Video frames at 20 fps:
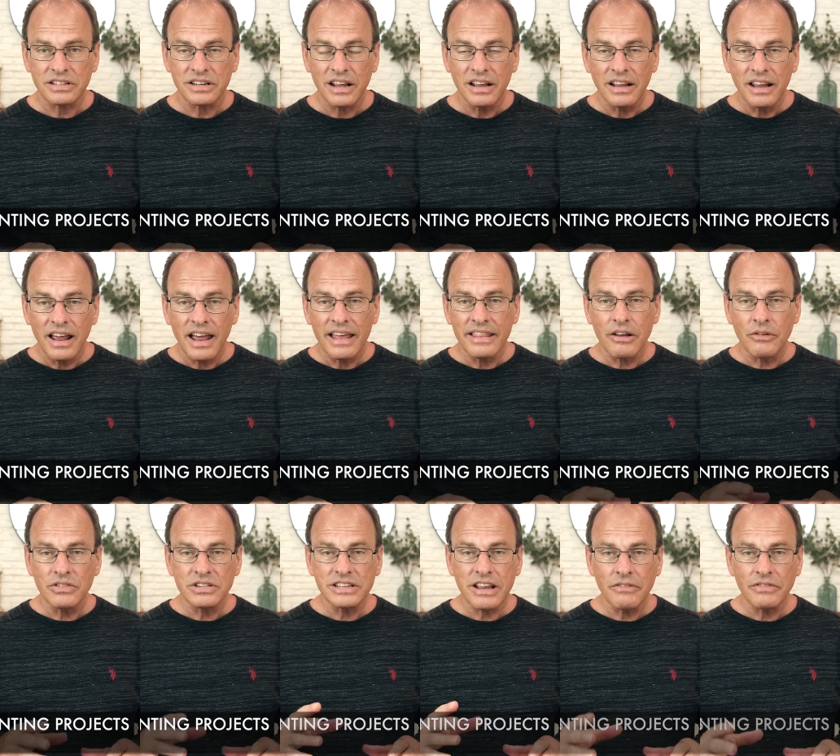And there
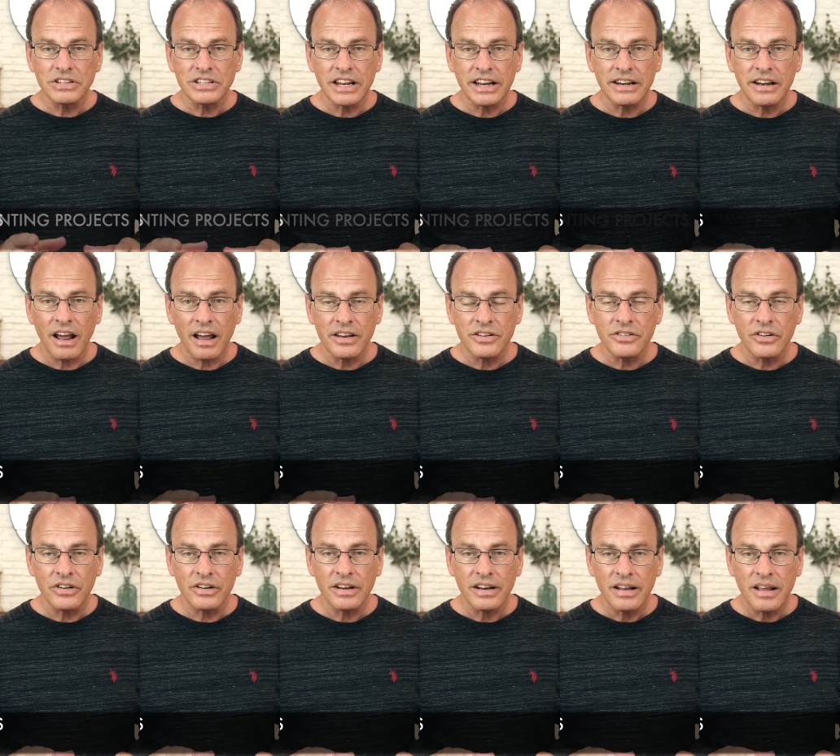were
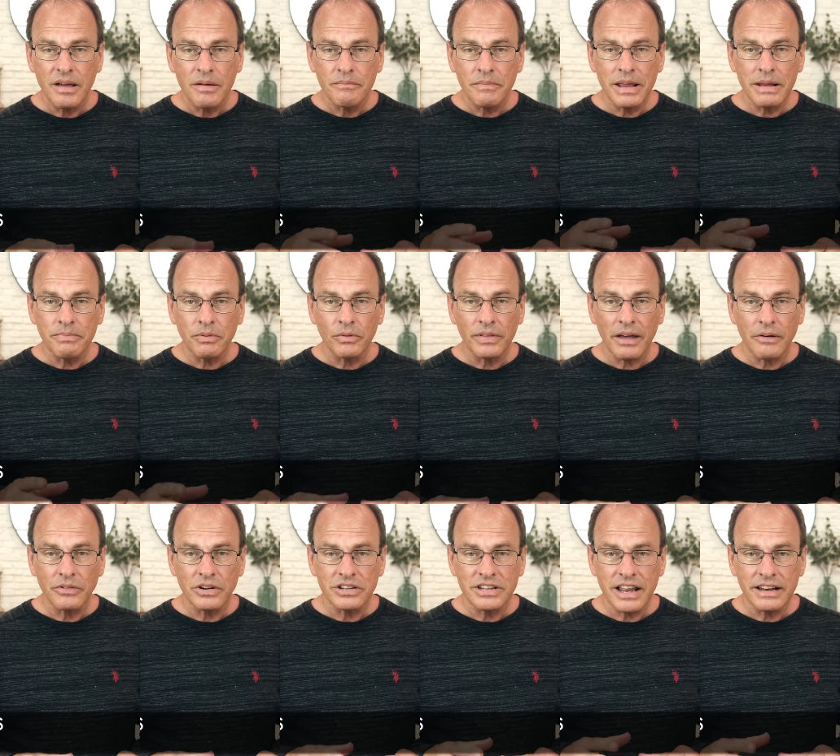1,700 people that
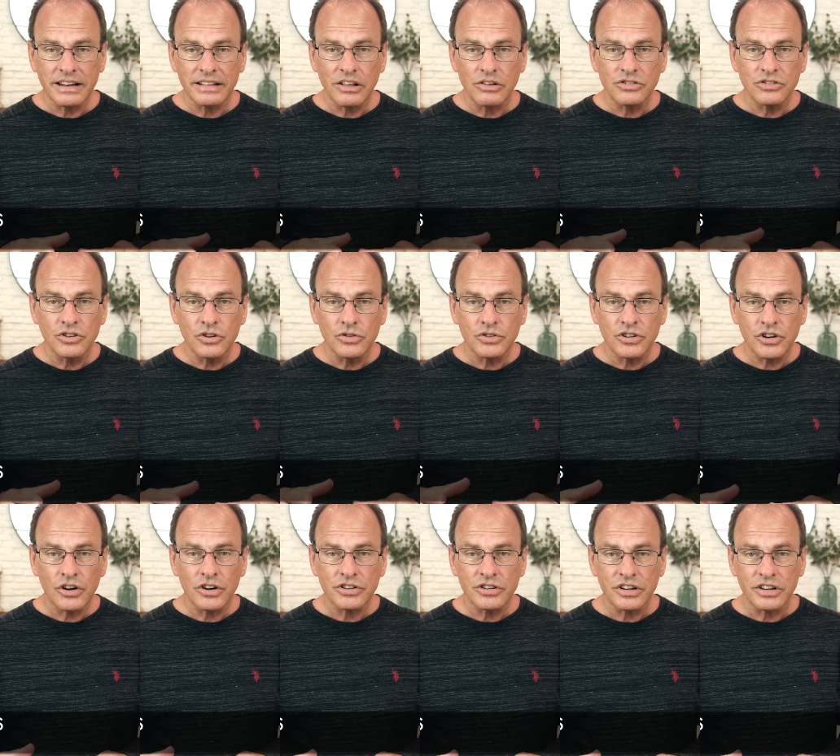were attending those new
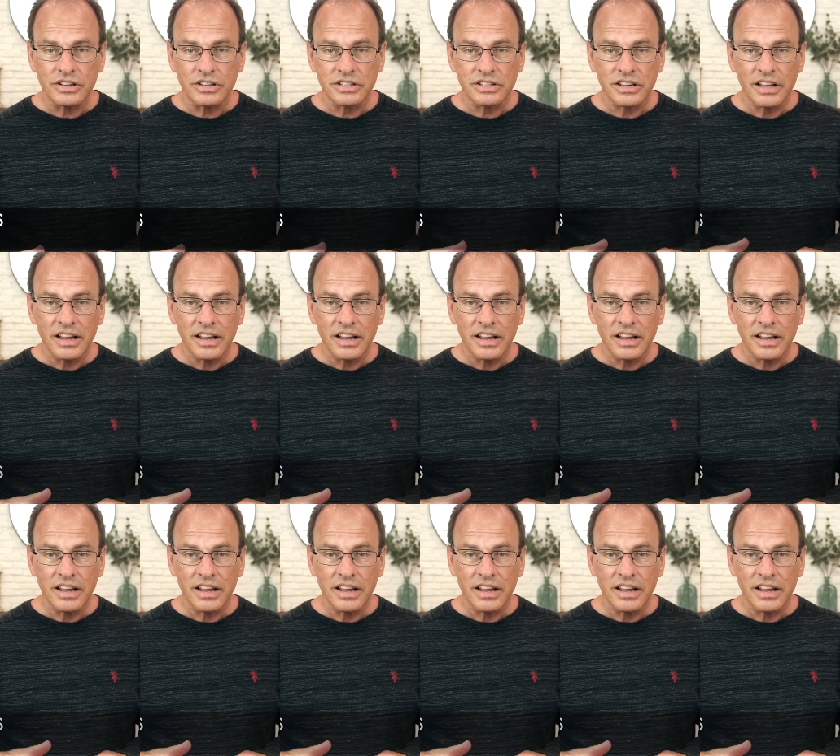churches.